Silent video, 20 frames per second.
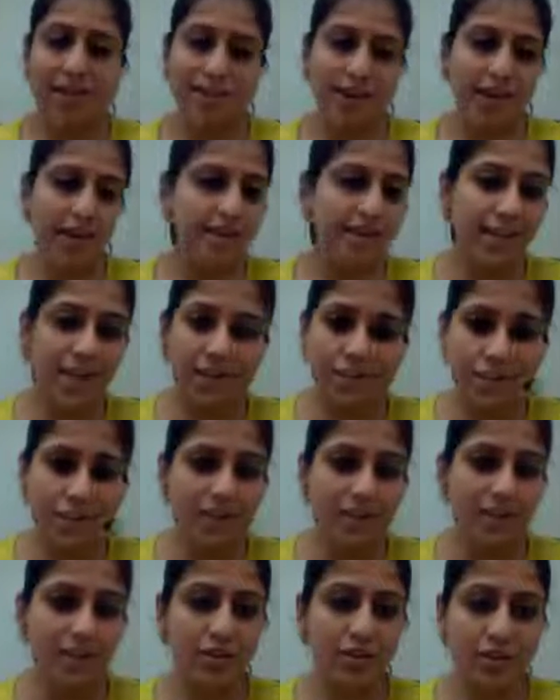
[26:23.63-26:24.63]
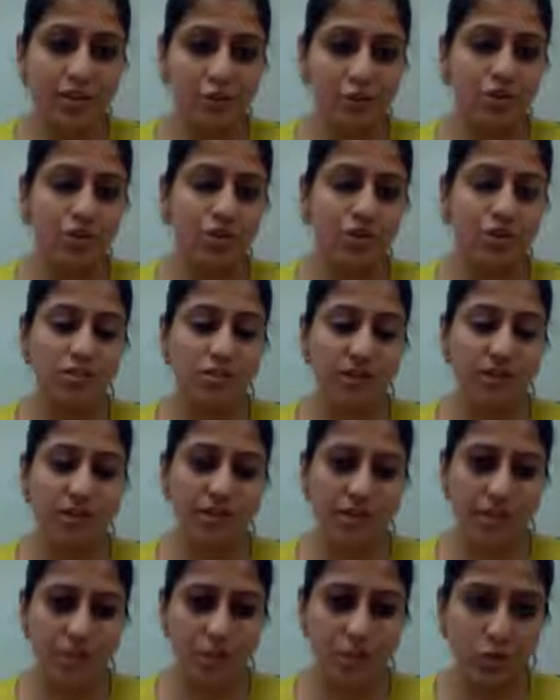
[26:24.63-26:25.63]
And that can be our conclusion
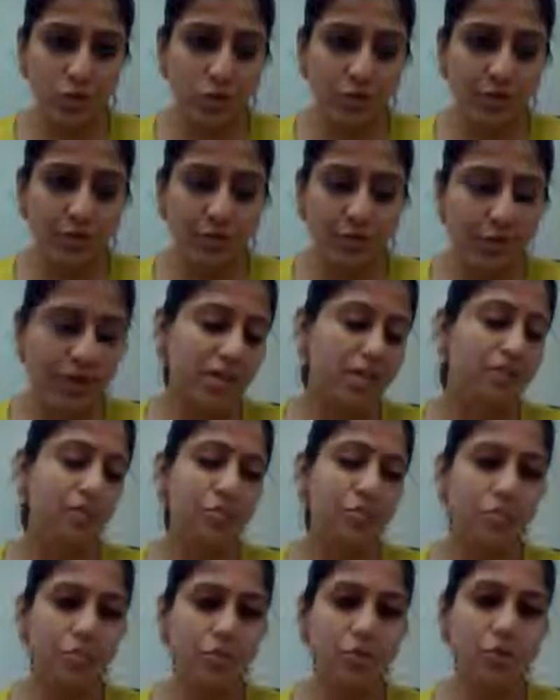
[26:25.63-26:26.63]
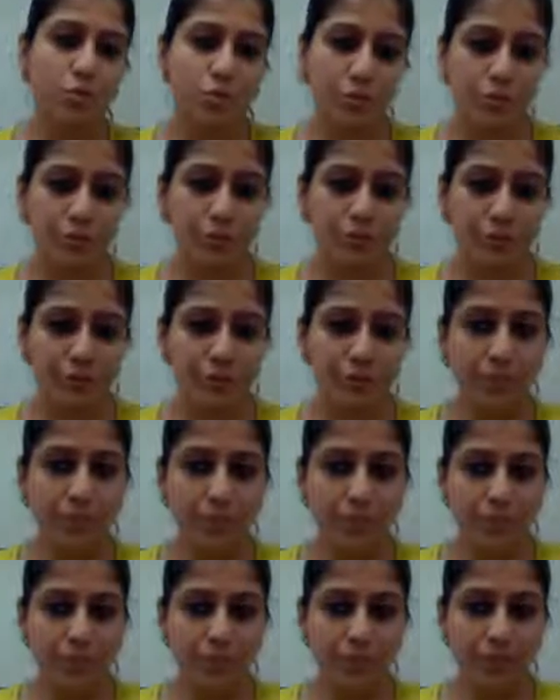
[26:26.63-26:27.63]
and concluding remarks from you
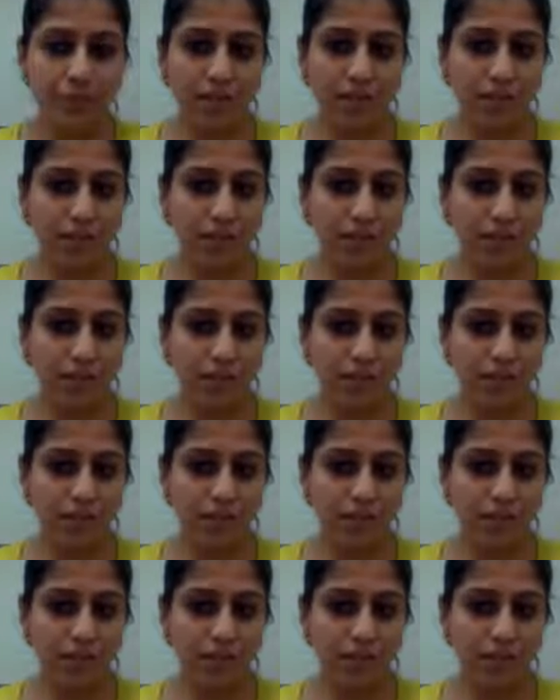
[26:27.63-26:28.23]
on that.